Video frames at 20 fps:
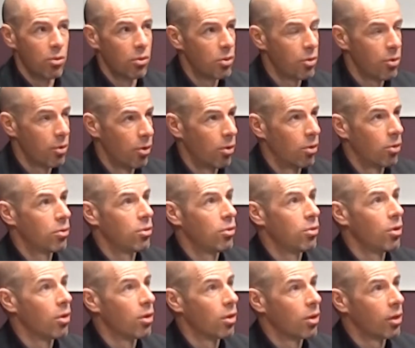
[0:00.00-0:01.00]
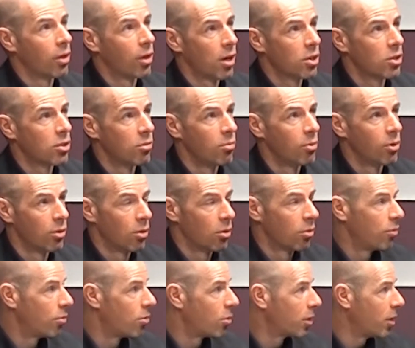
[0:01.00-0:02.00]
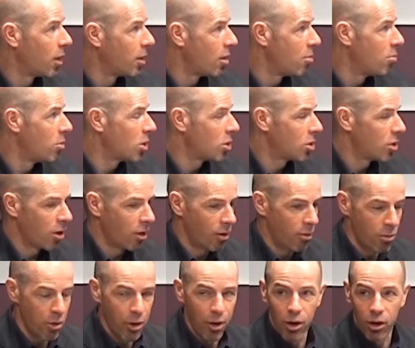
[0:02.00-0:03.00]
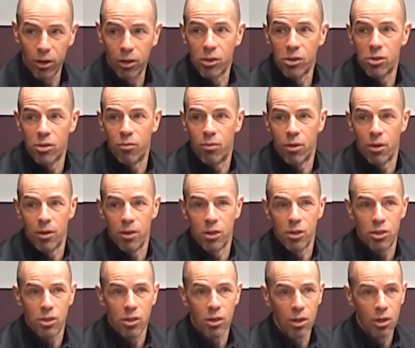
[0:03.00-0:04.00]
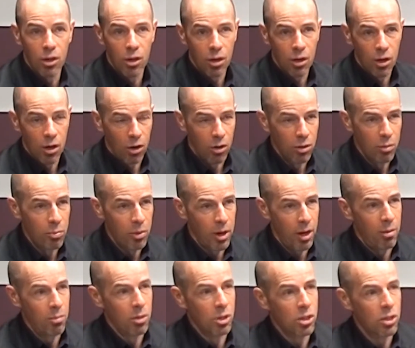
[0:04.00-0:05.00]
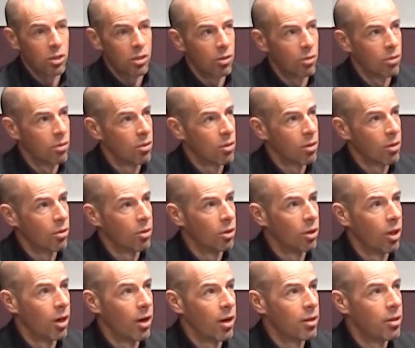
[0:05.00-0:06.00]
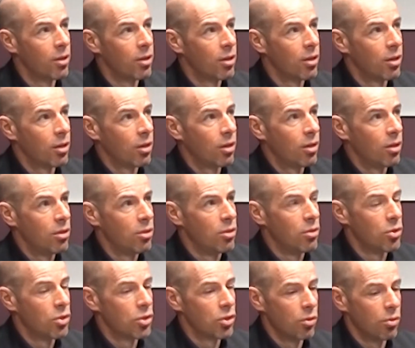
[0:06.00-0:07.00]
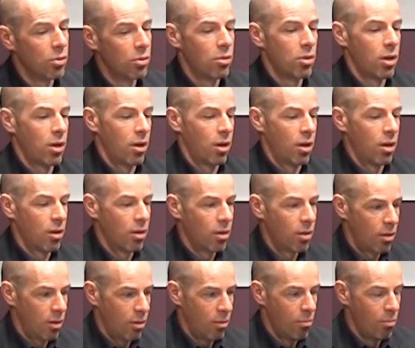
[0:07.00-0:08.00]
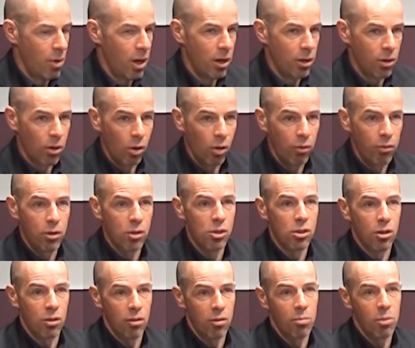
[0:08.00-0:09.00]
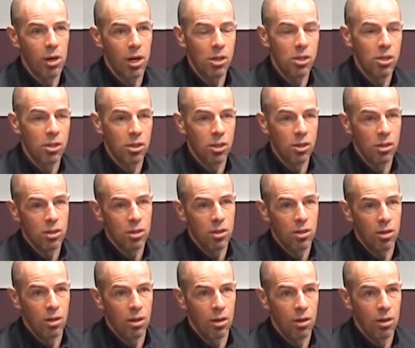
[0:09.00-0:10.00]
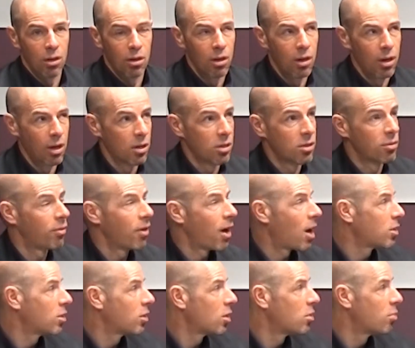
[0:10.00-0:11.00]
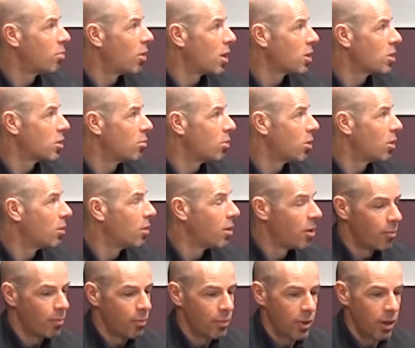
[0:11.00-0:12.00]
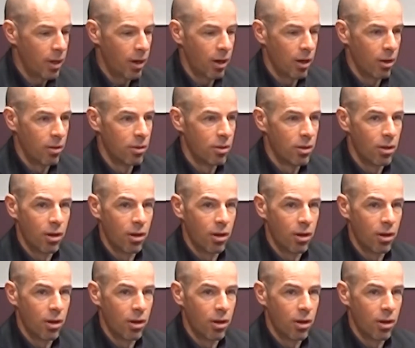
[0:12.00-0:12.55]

create code, custom code for dynamic CRM, regardless of whether it's on-premise or online, you should make all of your server processes as fast as possible. And